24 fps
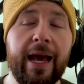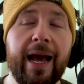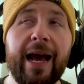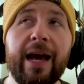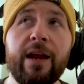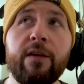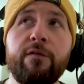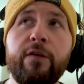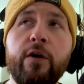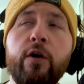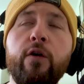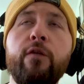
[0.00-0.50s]

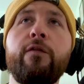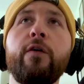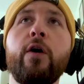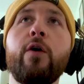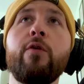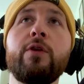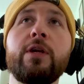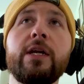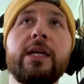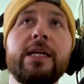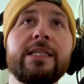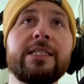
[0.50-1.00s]
And Phil
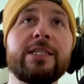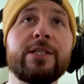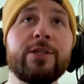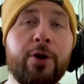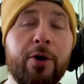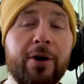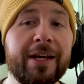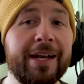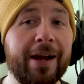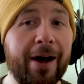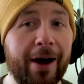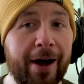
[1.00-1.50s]
Foden is
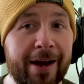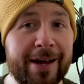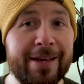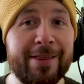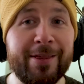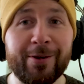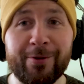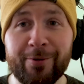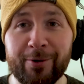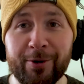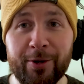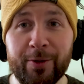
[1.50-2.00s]
not in
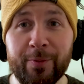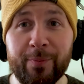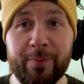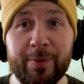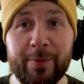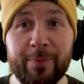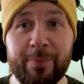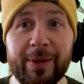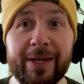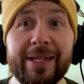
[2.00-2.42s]
either group,